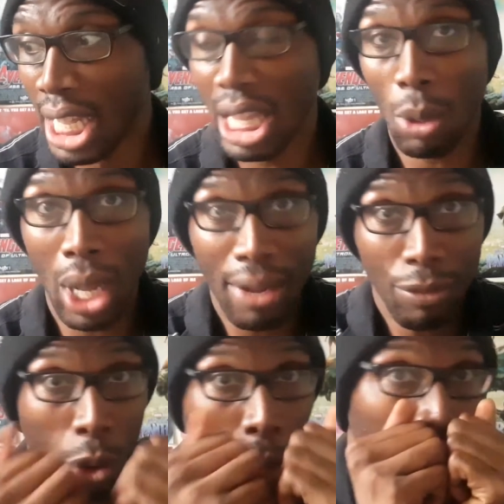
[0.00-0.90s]
that will have
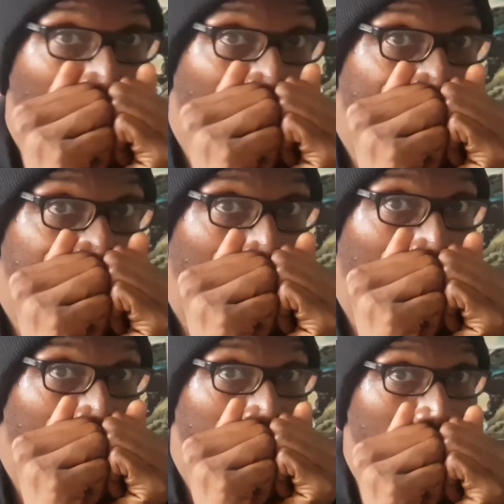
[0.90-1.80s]
you holding your hands up
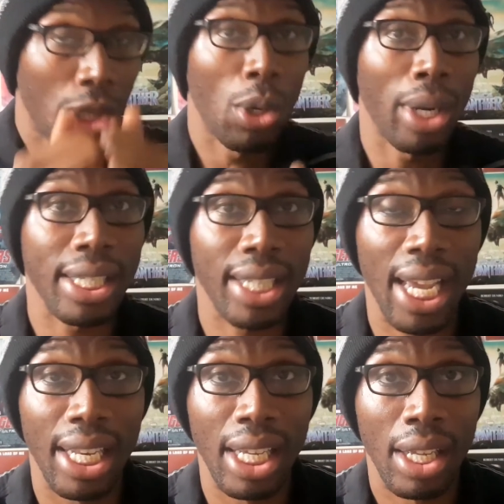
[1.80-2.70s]
like this so you don't get scared.